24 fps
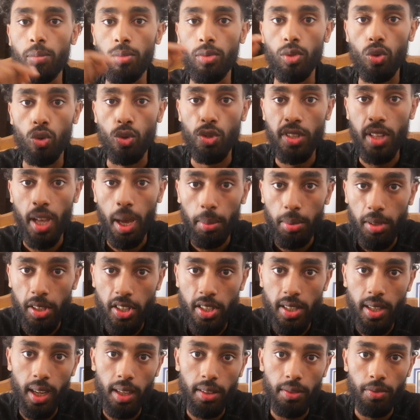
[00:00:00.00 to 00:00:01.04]
to
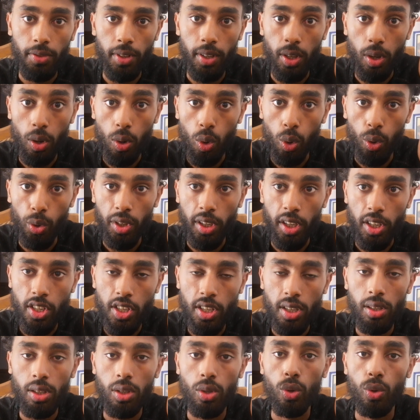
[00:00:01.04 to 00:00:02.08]
establish that video
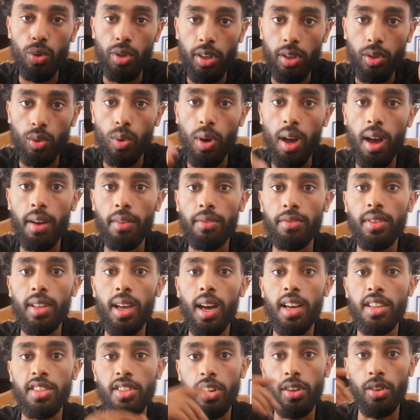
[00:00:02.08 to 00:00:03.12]
connection, you need to have the
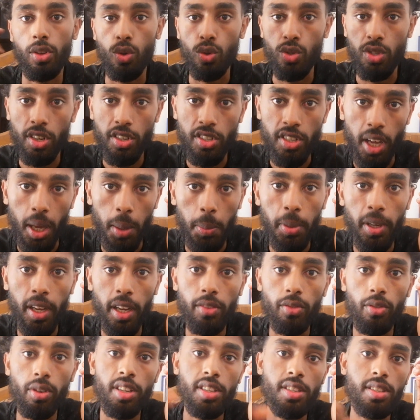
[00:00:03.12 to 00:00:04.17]
other user's IP
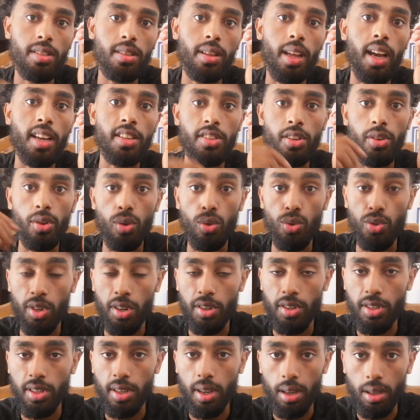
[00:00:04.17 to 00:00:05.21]
address, the other
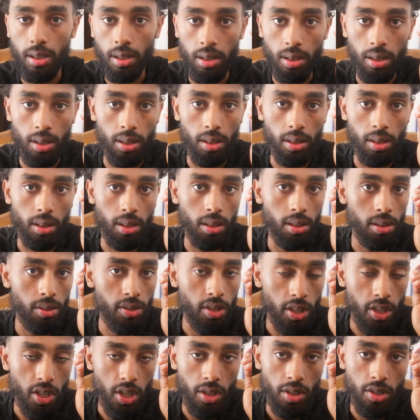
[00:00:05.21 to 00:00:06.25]
user's
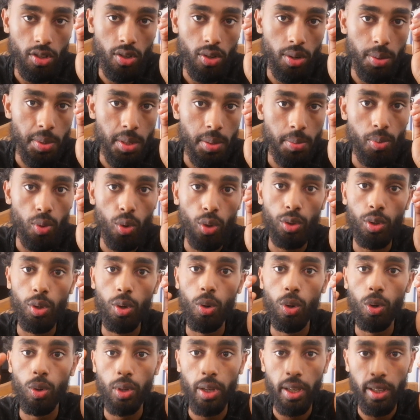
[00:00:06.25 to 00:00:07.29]
session description
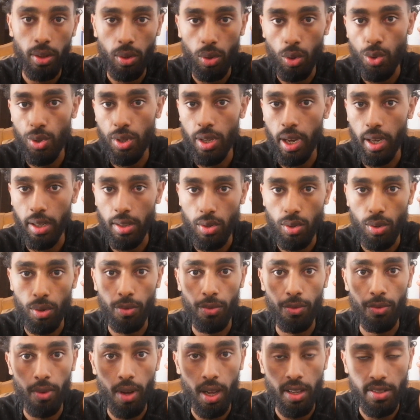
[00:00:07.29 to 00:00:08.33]
protocol, and those kinds of
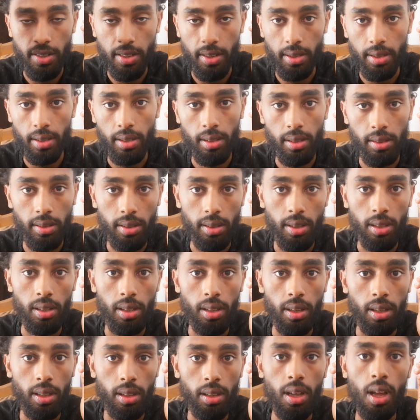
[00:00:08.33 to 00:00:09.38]
other
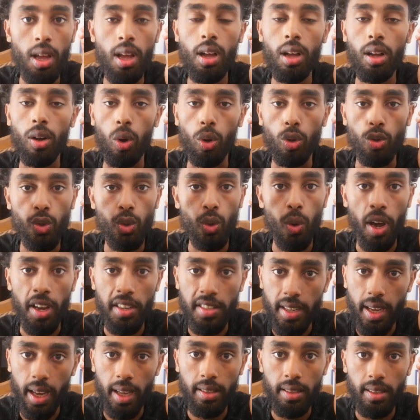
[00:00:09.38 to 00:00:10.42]
also
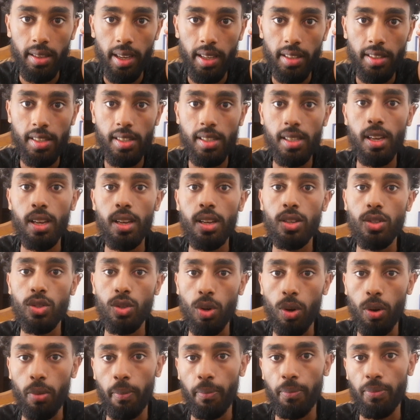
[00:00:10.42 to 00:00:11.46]
ICE candidates.
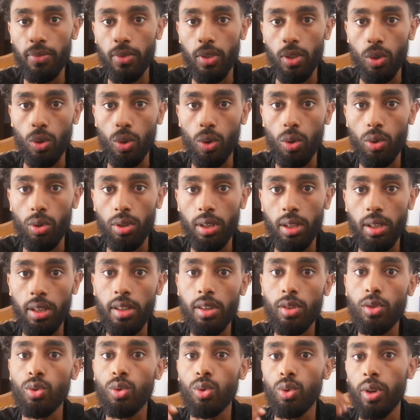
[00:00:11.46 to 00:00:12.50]
So you
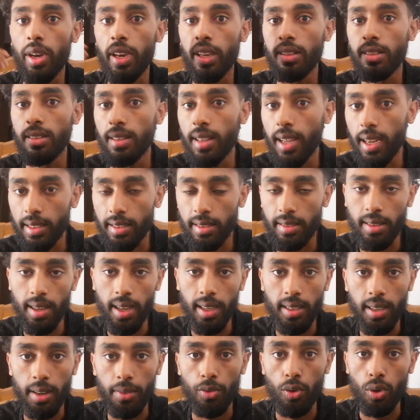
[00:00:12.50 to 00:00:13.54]
need to get that
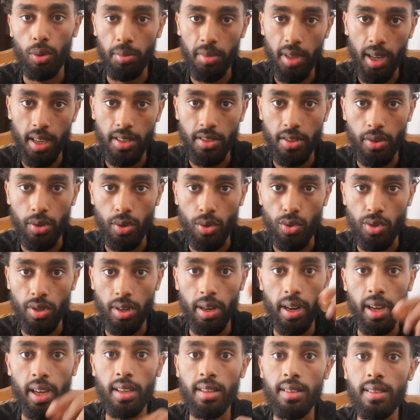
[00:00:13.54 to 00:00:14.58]
data from the other
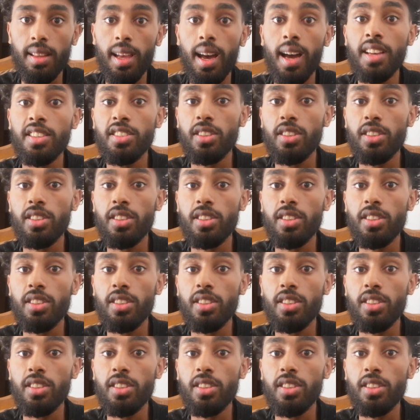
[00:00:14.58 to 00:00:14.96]
user, and the